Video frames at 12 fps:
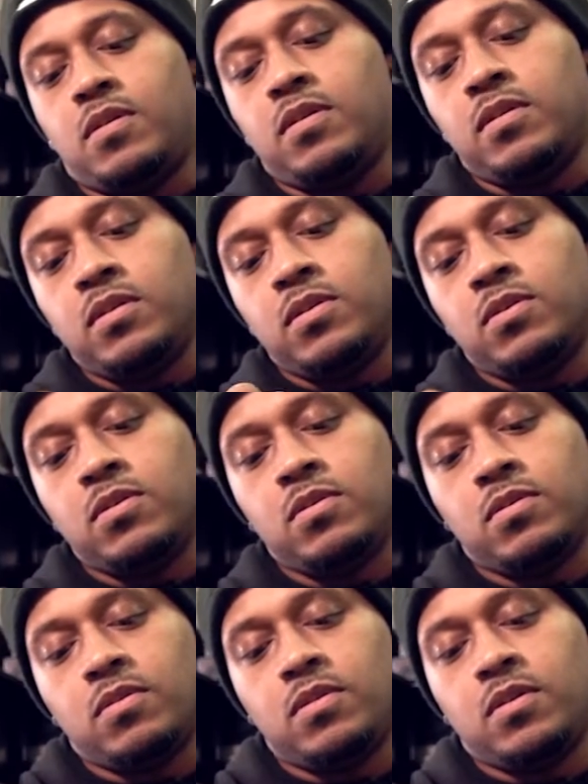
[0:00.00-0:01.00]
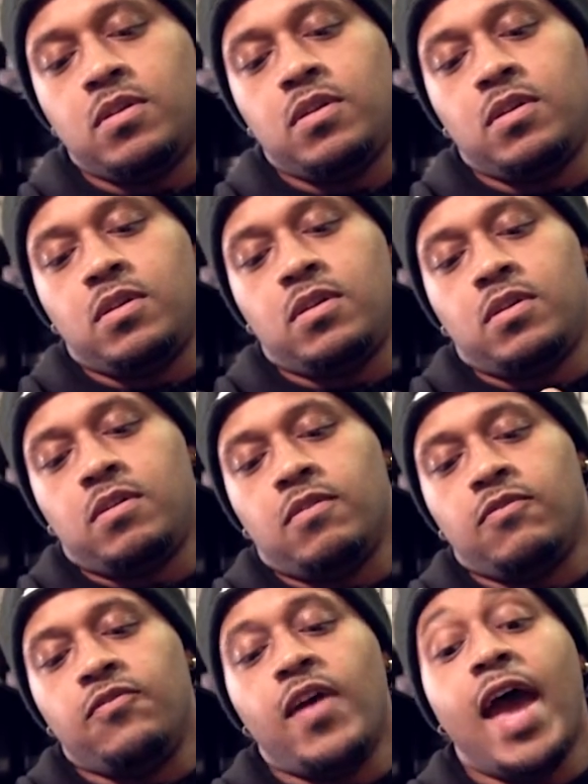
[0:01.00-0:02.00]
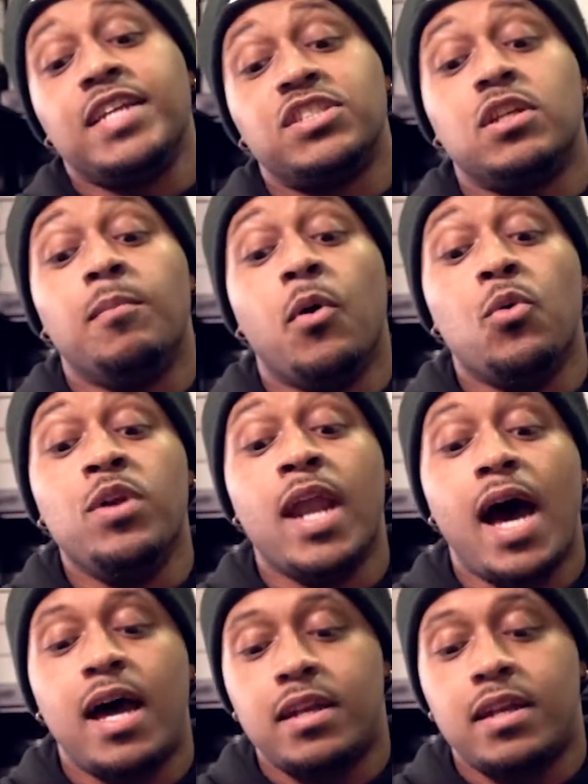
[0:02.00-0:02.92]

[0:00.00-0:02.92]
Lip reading: a little fashionable knot,